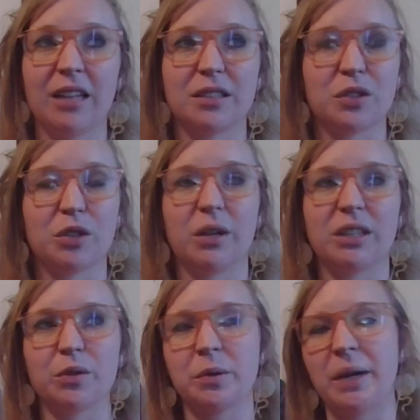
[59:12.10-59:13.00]
And so she
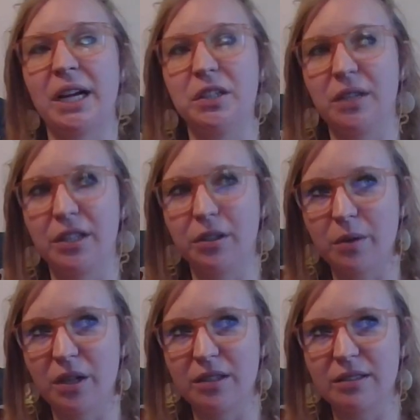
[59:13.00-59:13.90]
wants to remind you that you
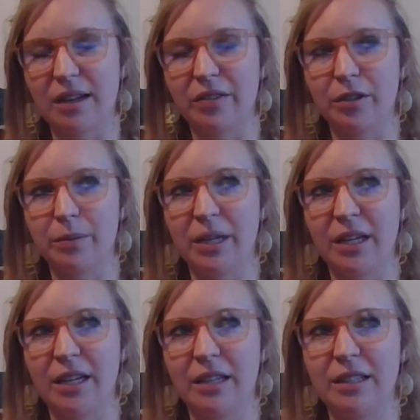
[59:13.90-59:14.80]
are a sovereign
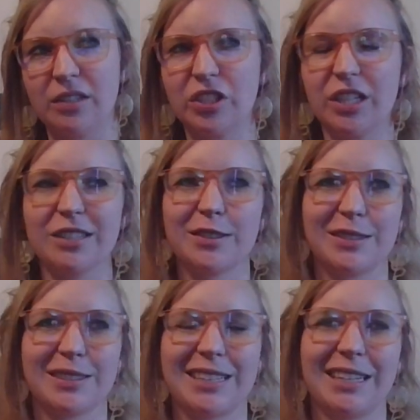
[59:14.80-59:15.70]
being. And she also
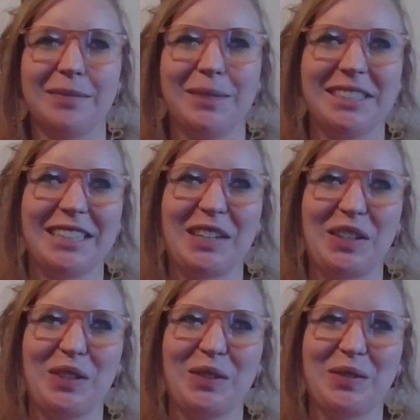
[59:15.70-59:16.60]
is telling me to tell
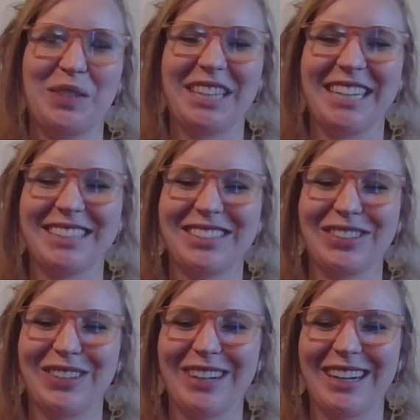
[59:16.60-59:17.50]
you one last
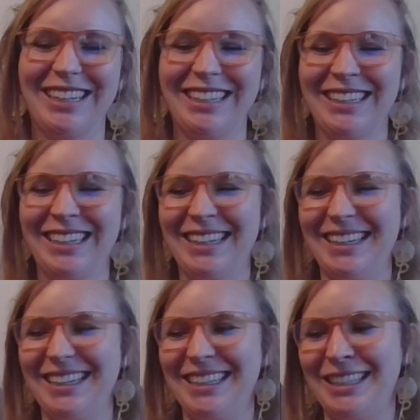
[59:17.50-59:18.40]
story.
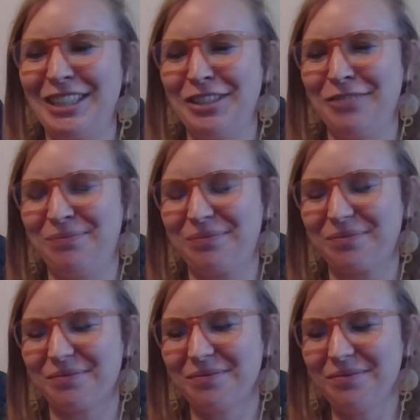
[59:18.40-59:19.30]
Um,
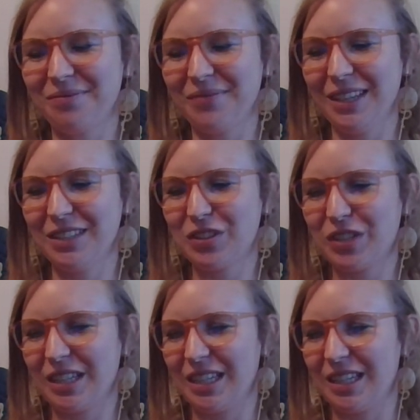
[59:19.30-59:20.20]

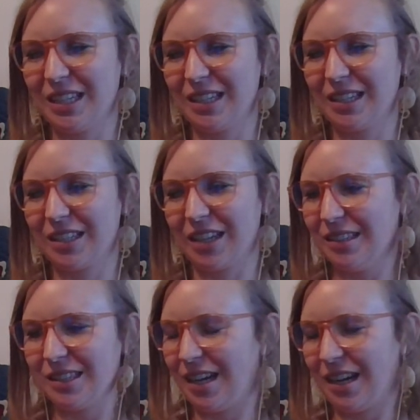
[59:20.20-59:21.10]
she
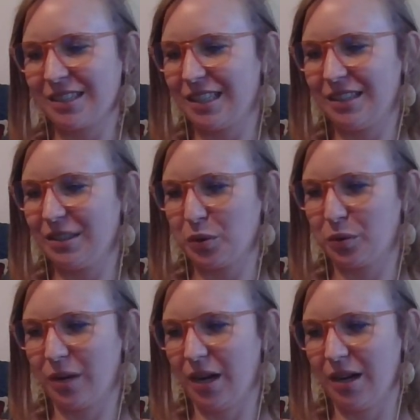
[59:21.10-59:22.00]
got locked in the
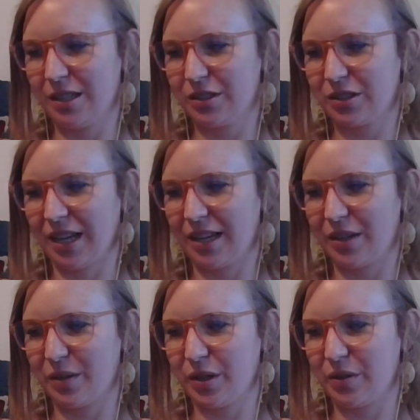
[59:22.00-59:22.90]
garage. I
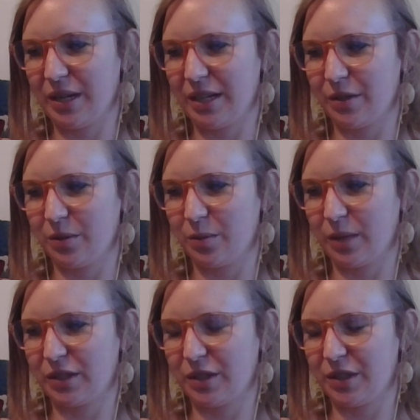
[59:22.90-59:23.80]
don't know how
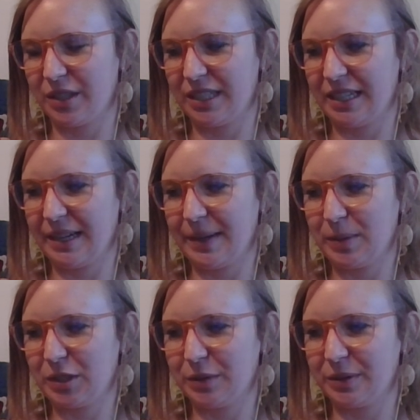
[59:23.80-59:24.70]
why she couldn't get out,
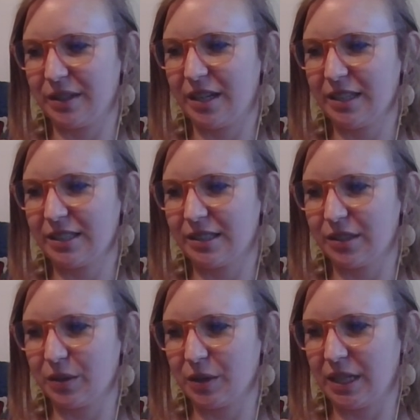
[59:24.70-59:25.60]
but she was locked in the
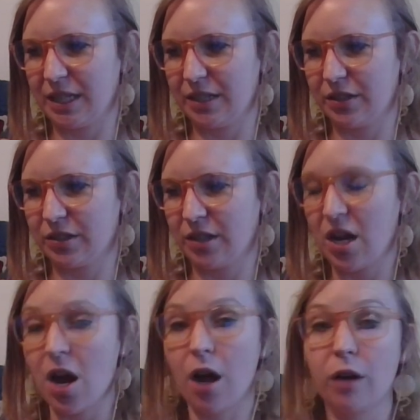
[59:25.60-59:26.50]
garage.
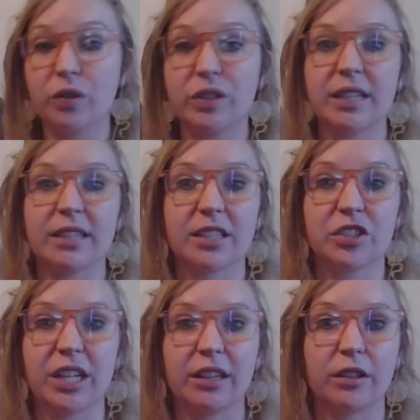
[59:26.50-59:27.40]
Oh, she says because
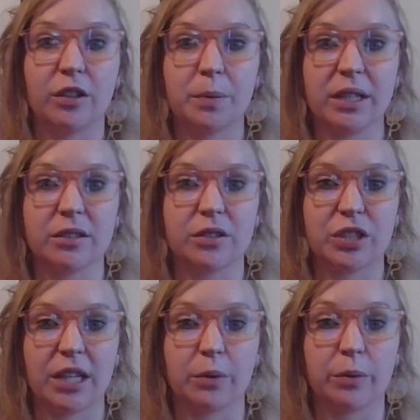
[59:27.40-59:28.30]
she had lupus, so
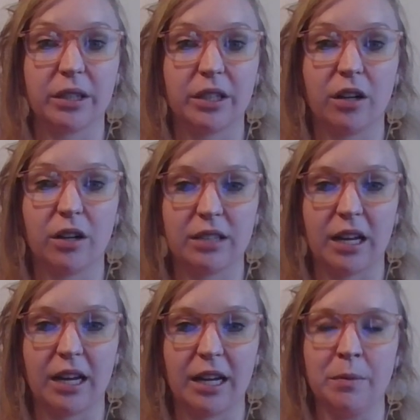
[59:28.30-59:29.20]
she had a really hard
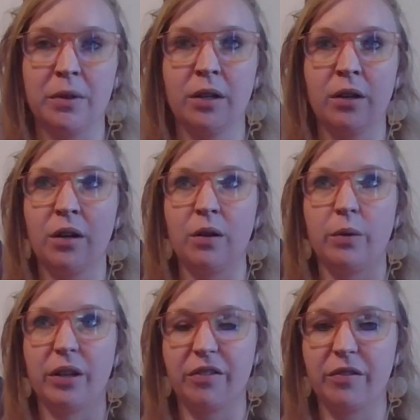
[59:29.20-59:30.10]
time
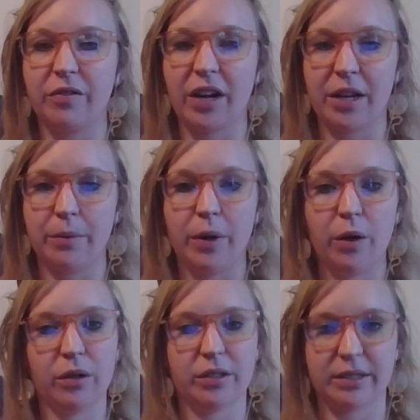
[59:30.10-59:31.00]
with fine
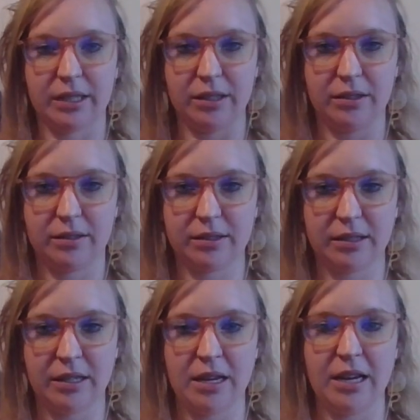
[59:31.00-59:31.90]
motor skills.
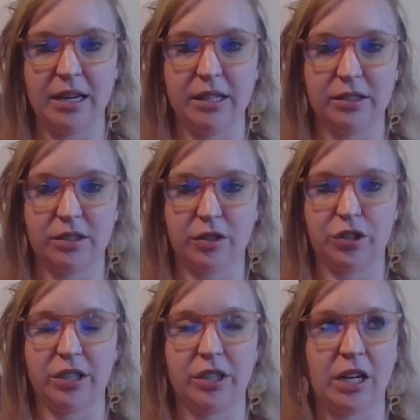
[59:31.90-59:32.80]
And so
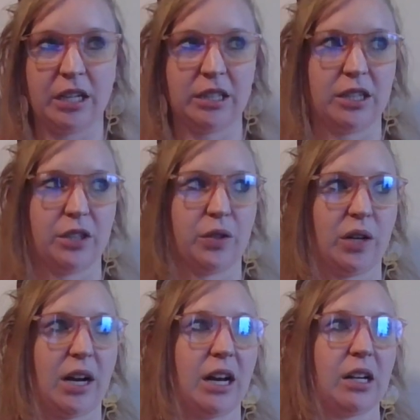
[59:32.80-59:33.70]
she had gone into the
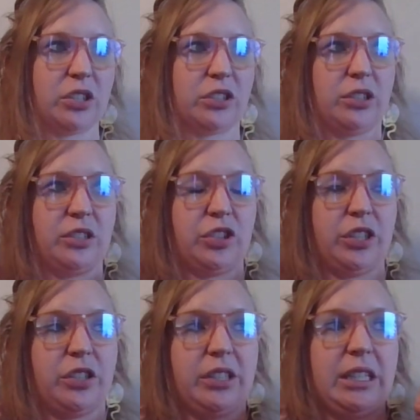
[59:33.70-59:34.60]
garage and, and
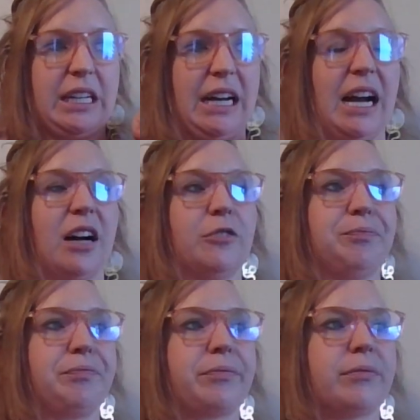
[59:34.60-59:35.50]
she couldn't get
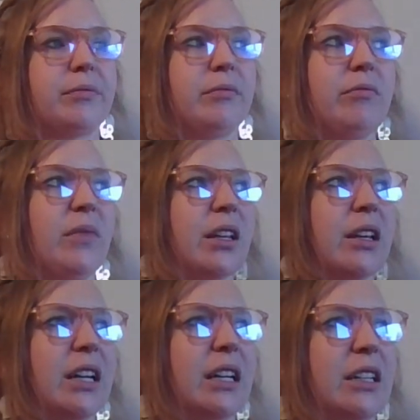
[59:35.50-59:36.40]
out.
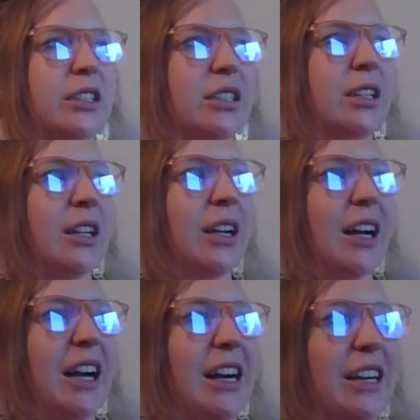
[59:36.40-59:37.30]
And
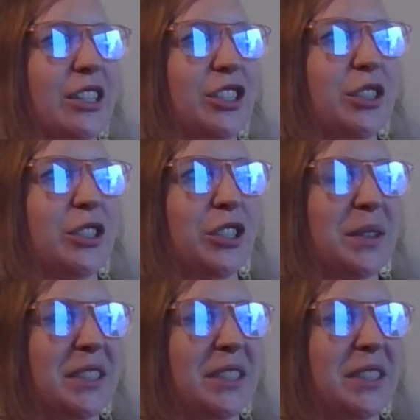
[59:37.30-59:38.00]
uh, she she